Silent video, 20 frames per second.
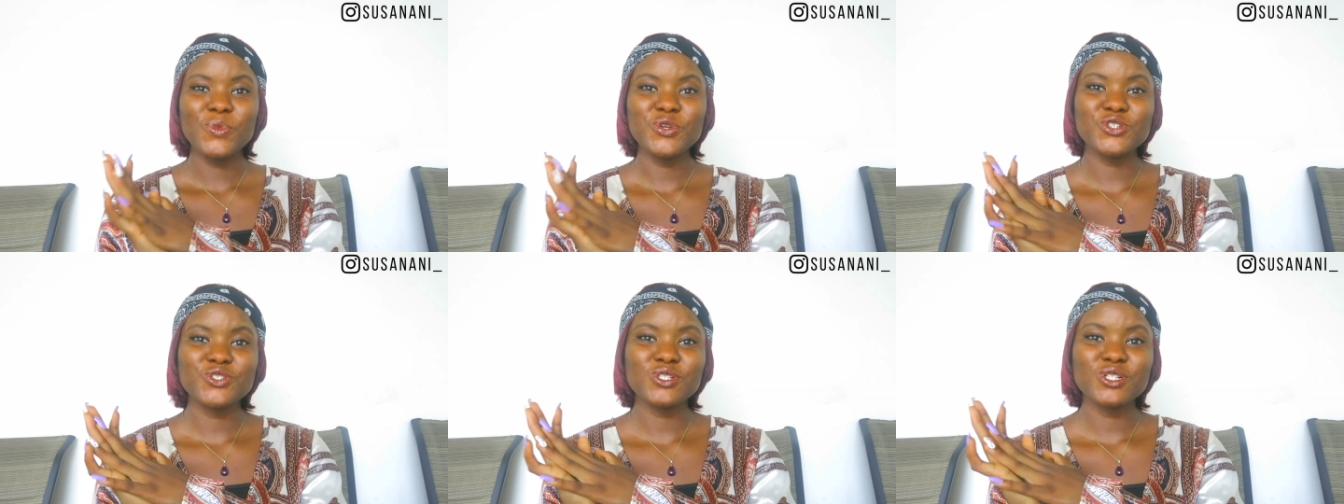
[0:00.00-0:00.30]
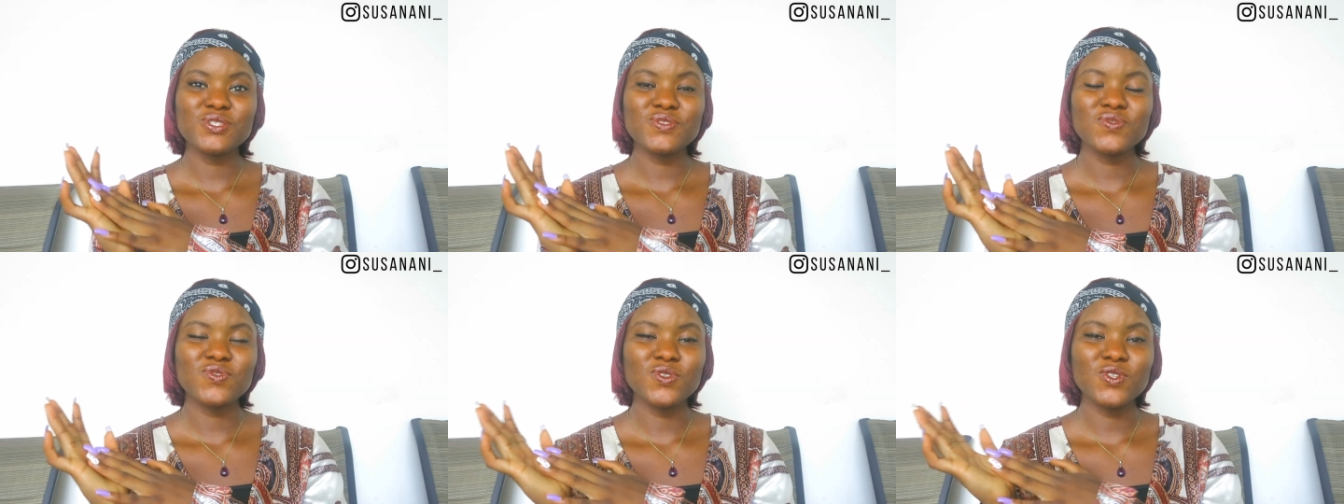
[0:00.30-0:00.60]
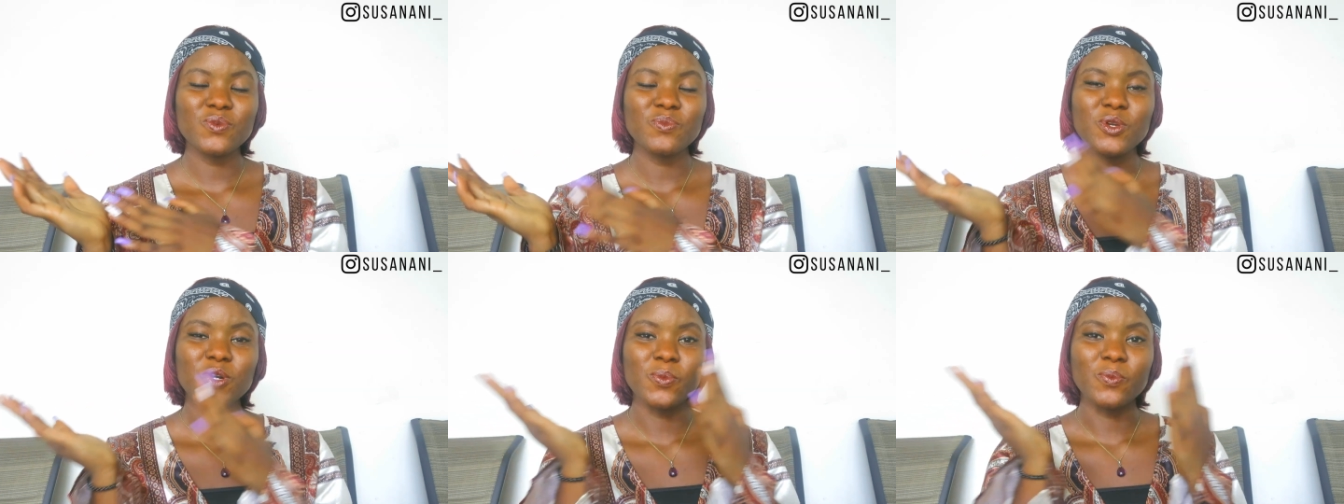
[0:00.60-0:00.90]
be sure to
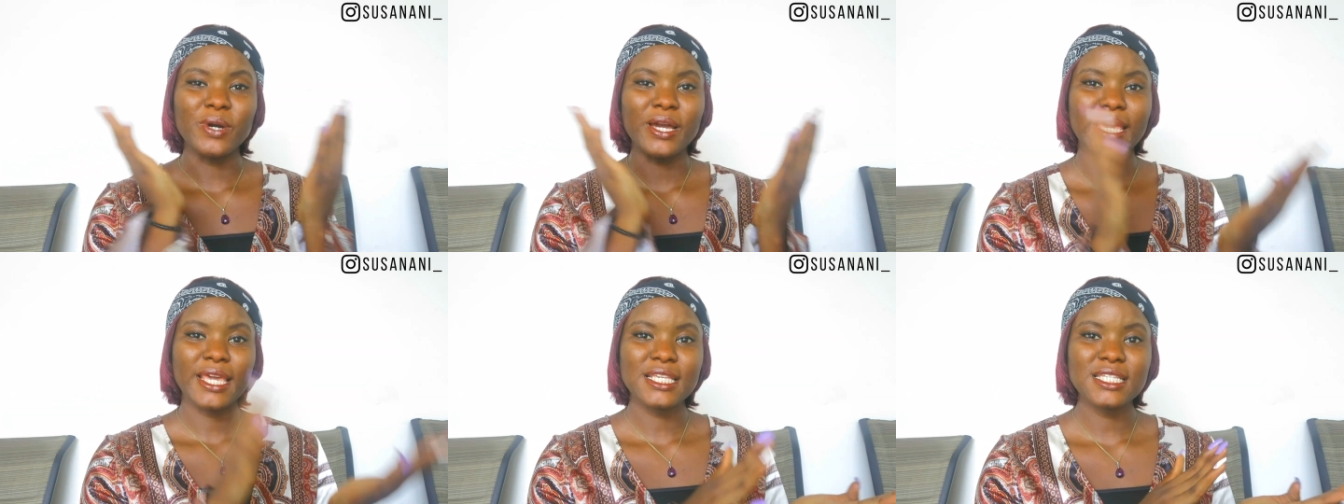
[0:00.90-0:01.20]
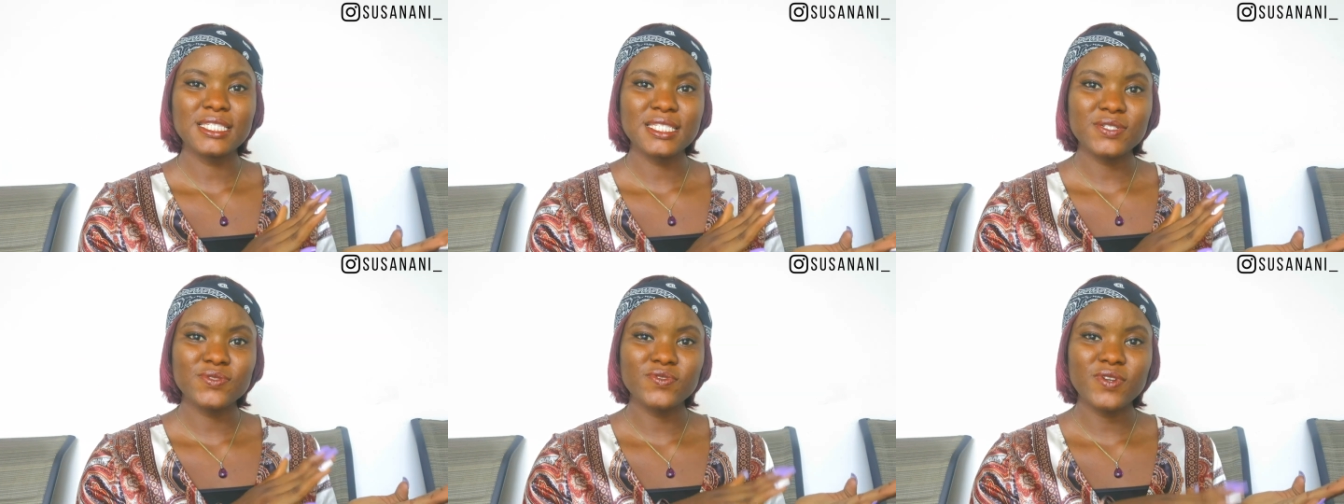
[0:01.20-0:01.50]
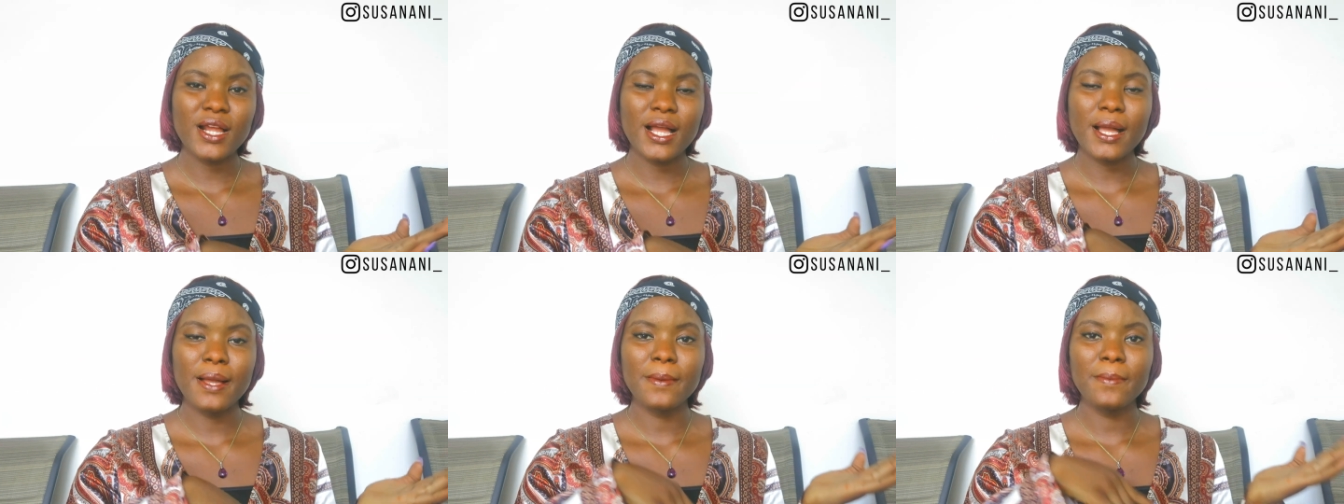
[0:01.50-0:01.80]
follow me on my
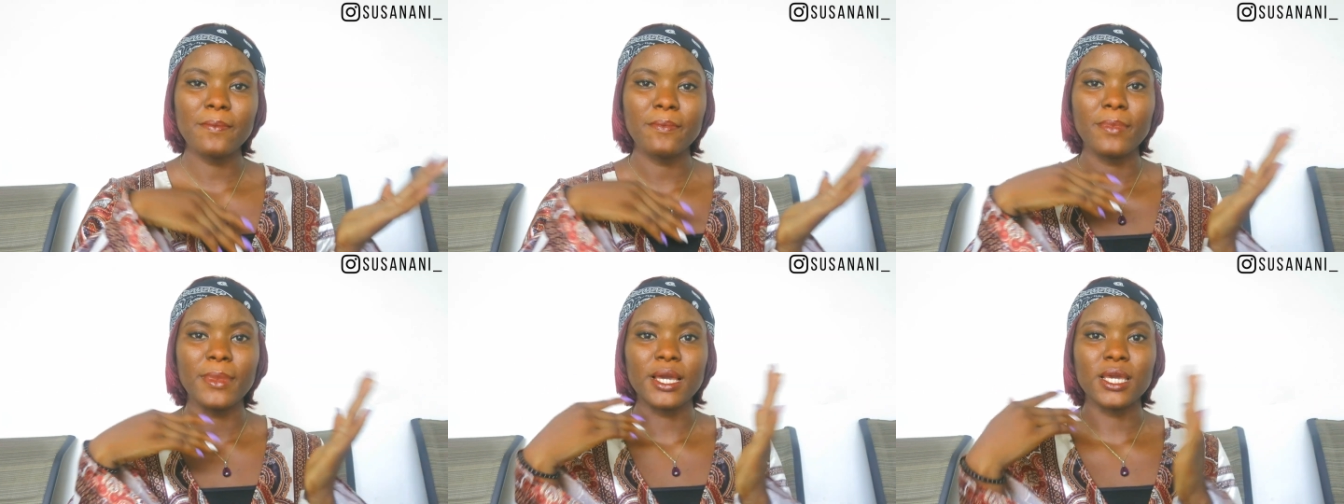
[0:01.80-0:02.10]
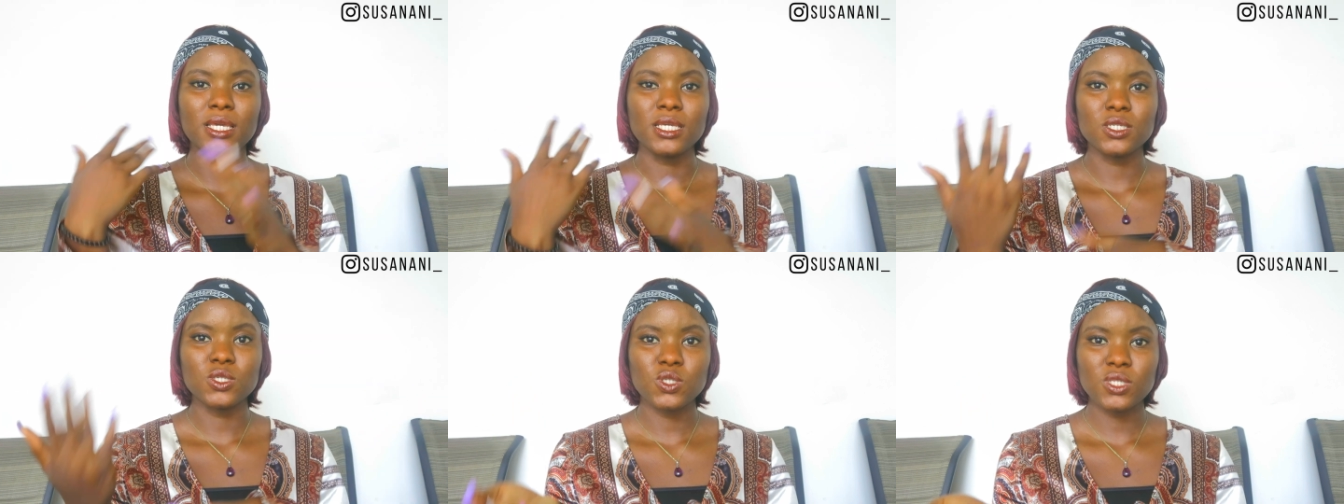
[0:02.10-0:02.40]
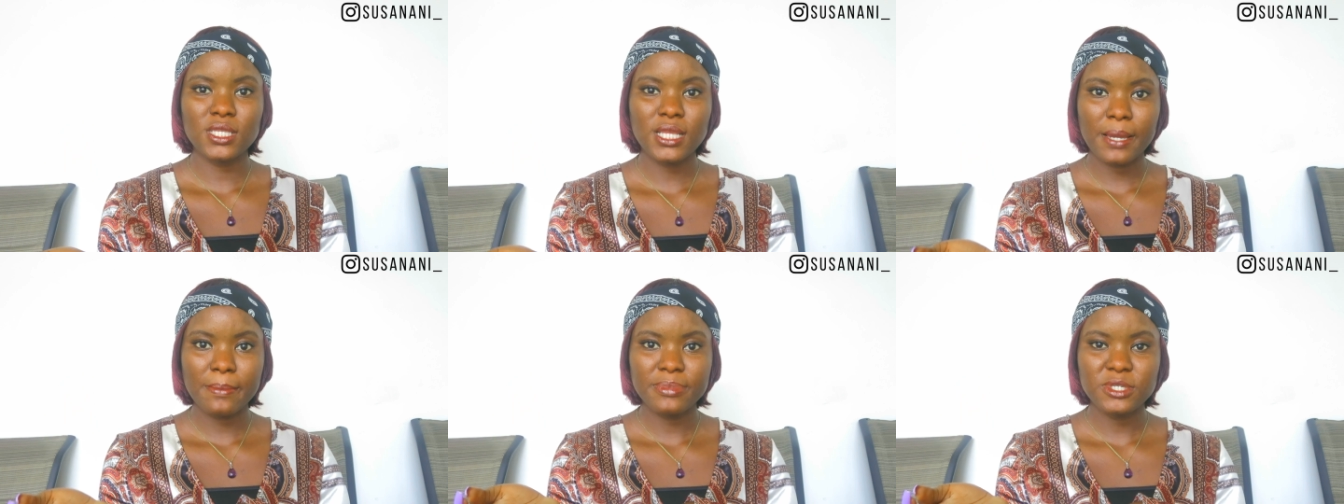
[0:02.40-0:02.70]
instagram my
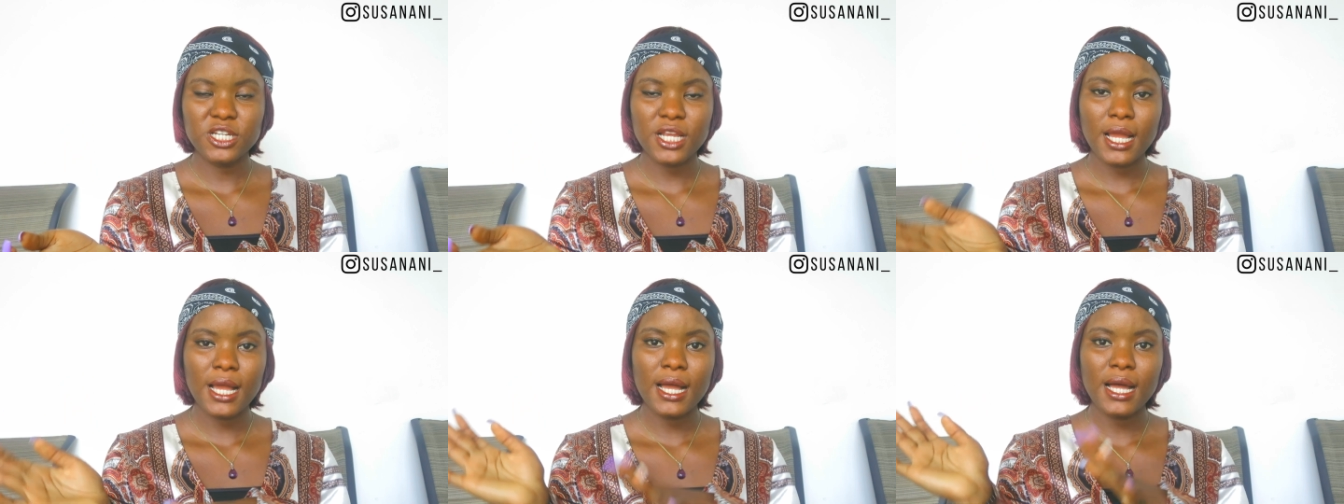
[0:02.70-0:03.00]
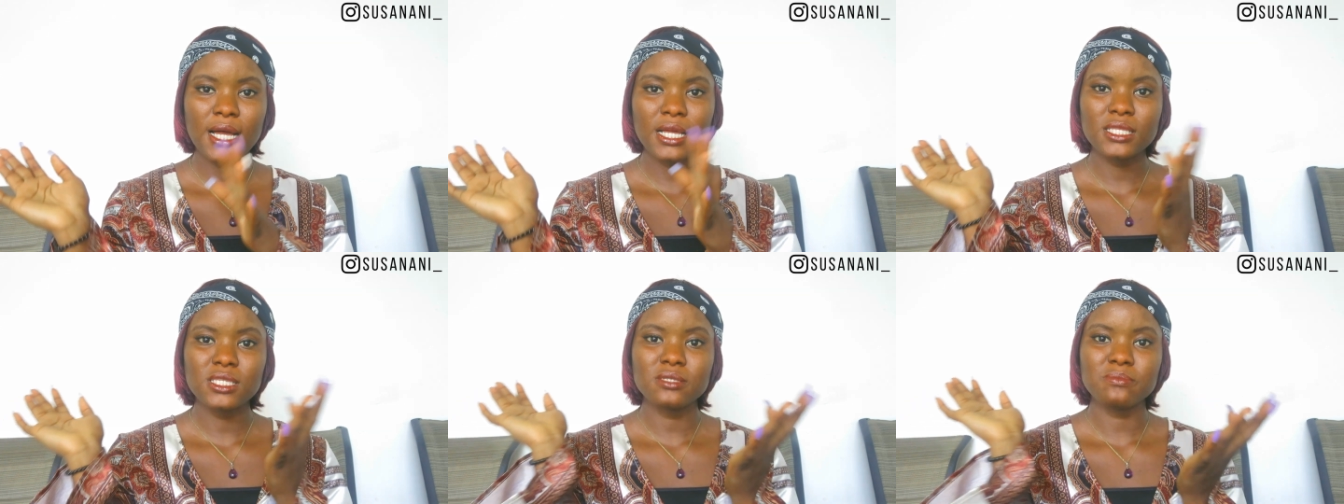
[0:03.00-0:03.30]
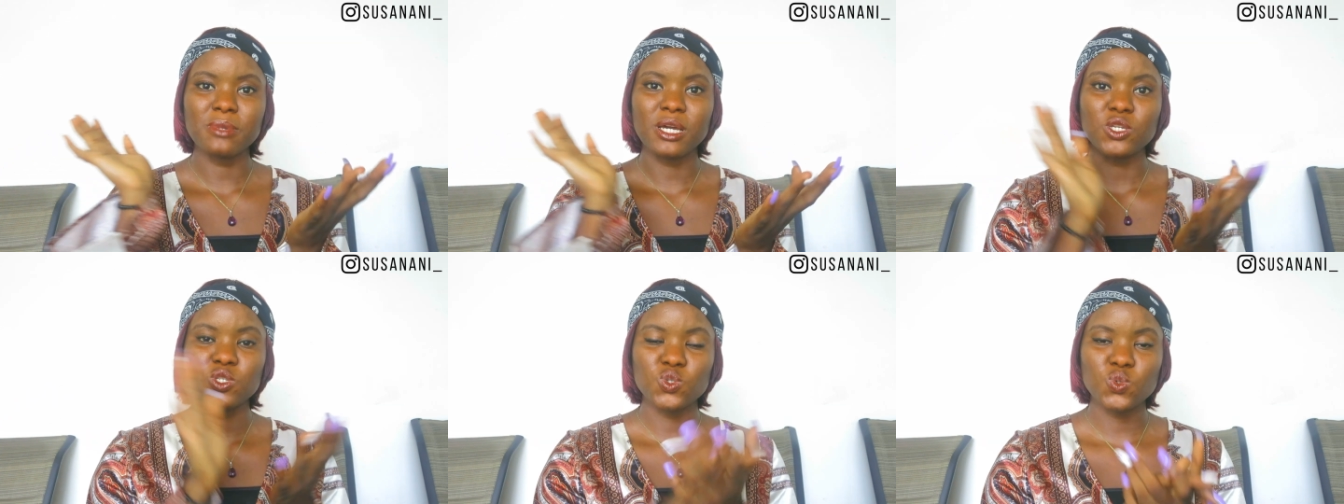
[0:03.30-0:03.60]

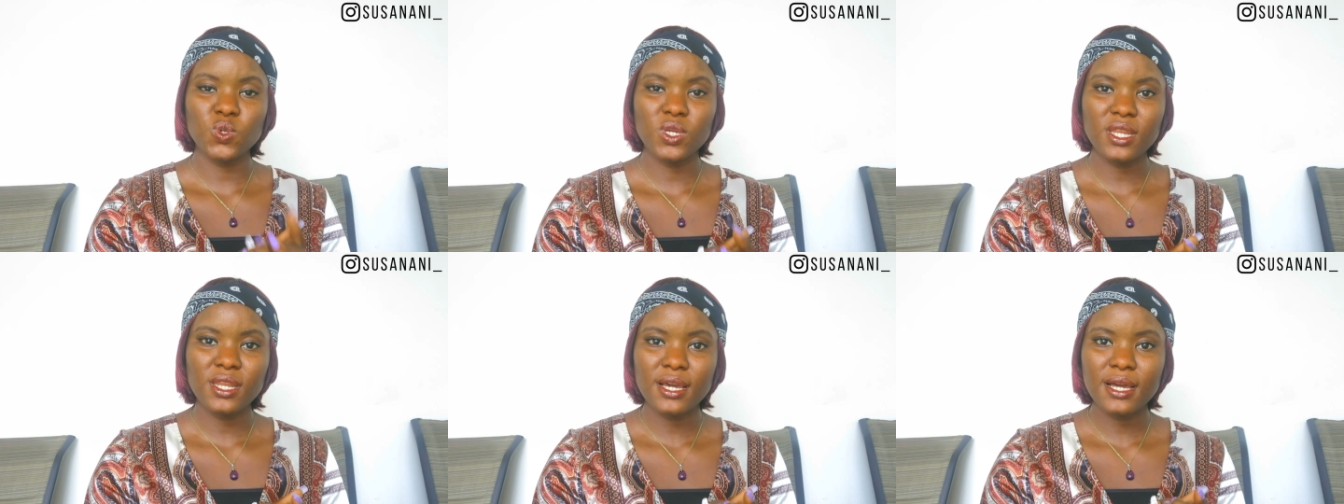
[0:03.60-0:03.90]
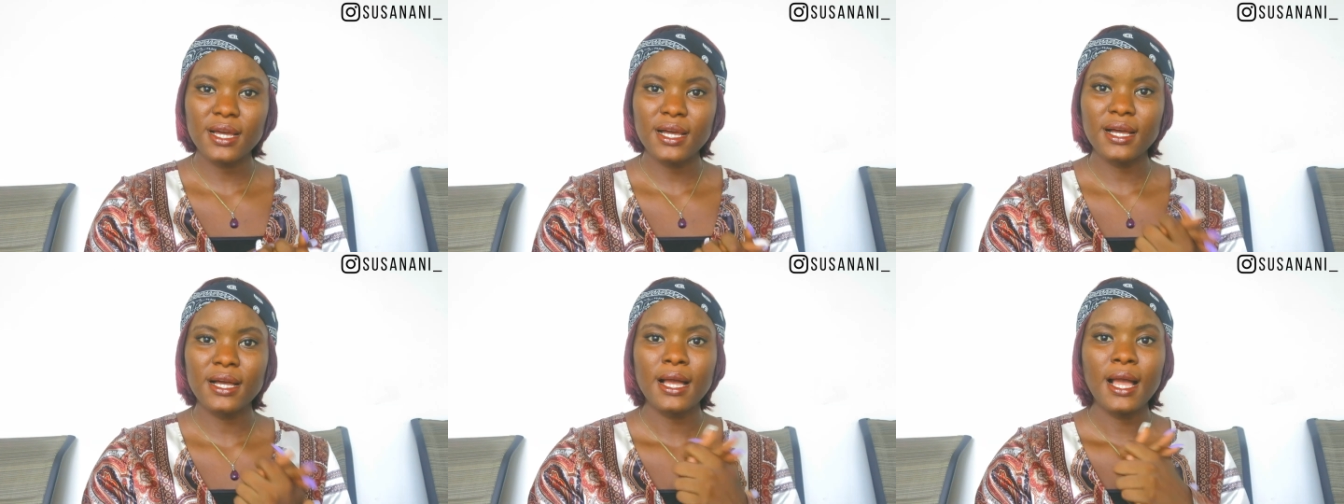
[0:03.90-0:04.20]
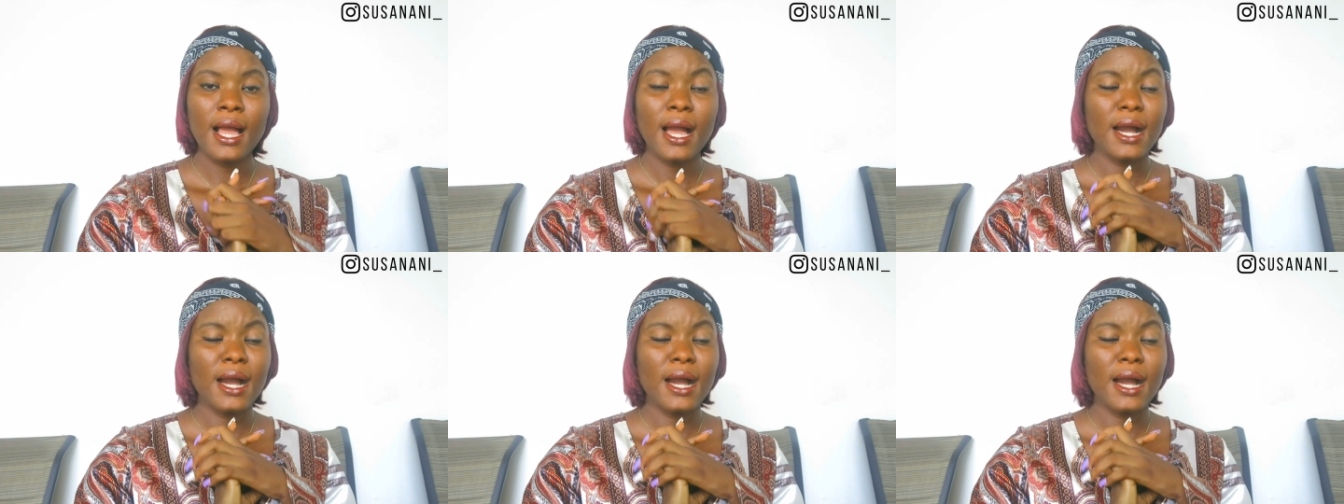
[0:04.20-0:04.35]
snapchat my twitter